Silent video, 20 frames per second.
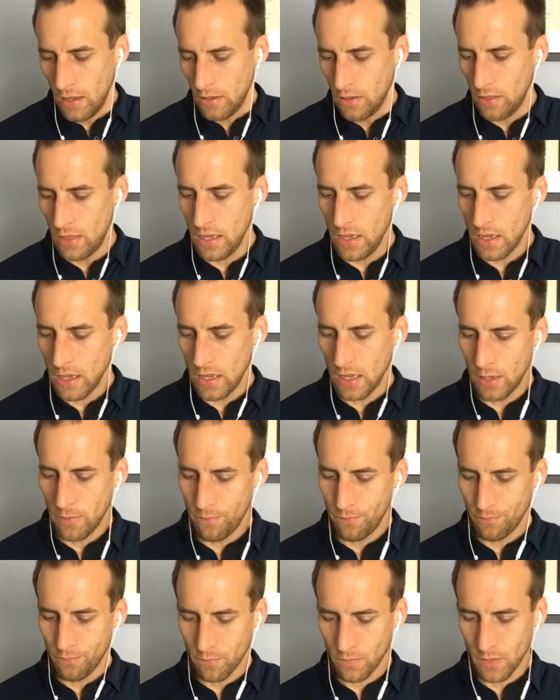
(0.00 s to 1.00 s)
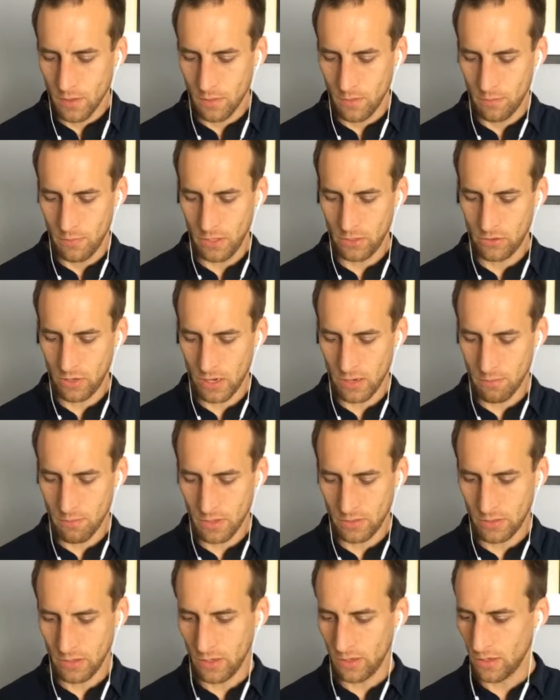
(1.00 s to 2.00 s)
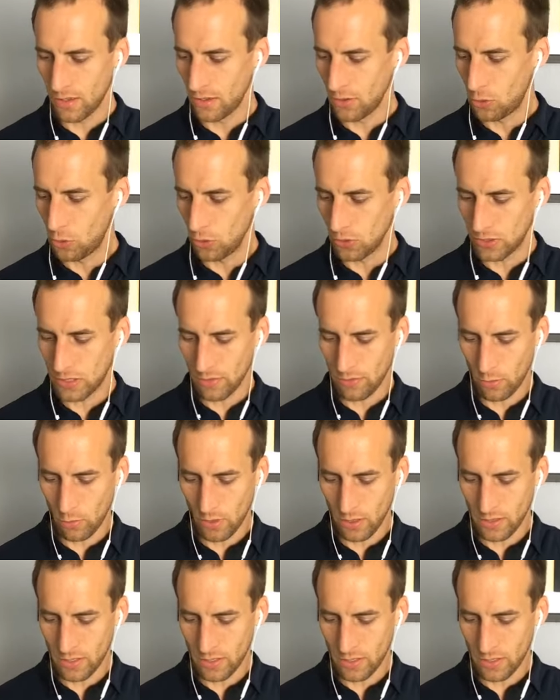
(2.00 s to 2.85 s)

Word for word: The um, make sure I didn't miss any of the cool stuff I want